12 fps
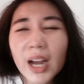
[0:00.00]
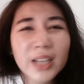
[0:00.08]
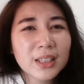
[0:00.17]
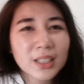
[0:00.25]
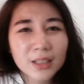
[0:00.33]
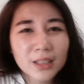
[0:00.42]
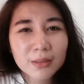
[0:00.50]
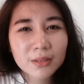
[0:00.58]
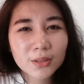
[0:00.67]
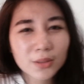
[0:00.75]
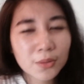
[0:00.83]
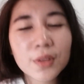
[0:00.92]
I think
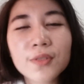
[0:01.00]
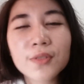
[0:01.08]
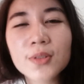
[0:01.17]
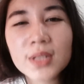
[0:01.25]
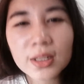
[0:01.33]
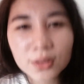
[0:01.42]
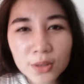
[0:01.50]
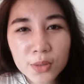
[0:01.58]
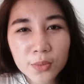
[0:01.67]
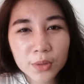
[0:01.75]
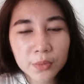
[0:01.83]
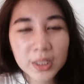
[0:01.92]
review
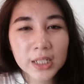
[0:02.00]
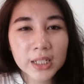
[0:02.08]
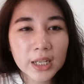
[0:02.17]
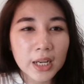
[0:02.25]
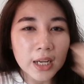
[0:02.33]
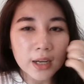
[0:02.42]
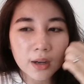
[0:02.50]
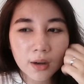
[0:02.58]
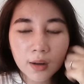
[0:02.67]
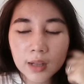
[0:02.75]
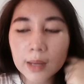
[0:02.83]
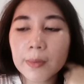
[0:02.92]
centers will really
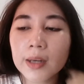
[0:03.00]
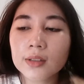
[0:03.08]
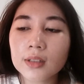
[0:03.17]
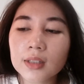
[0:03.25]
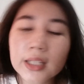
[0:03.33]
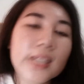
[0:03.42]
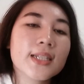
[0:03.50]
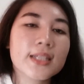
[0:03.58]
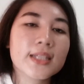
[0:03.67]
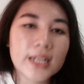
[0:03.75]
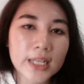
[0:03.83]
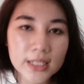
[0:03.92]
all about
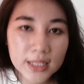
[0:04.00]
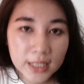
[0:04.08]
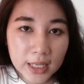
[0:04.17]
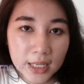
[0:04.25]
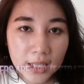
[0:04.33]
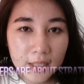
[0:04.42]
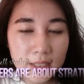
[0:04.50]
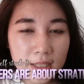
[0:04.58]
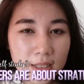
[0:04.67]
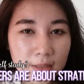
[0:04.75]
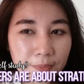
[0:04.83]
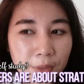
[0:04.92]
test-taking skills.
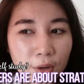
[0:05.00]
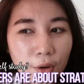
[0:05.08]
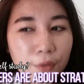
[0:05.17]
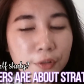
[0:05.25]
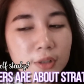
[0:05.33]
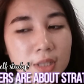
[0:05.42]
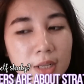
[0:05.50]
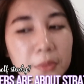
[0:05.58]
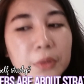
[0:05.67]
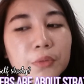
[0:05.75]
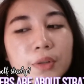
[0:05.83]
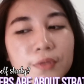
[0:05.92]
Of course,
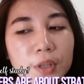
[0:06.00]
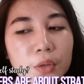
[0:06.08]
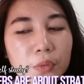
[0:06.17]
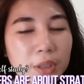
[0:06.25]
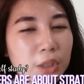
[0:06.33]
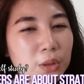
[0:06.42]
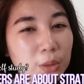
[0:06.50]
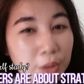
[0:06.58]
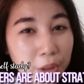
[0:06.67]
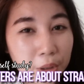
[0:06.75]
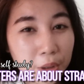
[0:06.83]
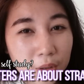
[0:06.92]
they will review what you
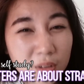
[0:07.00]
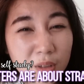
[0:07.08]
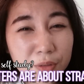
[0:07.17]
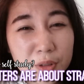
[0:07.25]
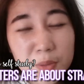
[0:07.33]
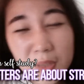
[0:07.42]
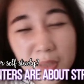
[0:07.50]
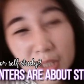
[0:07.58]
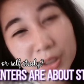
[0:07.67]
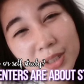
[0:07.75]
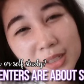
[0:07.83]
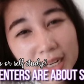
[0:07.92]
learned. Of course, we
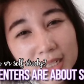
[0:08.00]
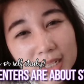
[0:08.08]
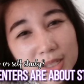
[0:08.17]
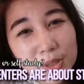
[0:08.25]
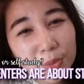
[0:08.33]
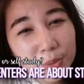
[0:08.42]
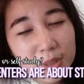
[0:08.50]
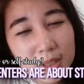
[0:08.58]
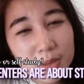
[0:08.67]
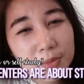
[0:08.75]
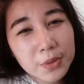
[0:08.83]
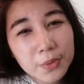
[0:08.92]
learned science
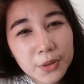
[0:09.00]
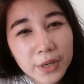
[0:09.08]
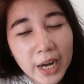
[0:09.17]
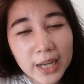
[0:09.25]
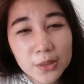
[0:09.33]
courses when we were in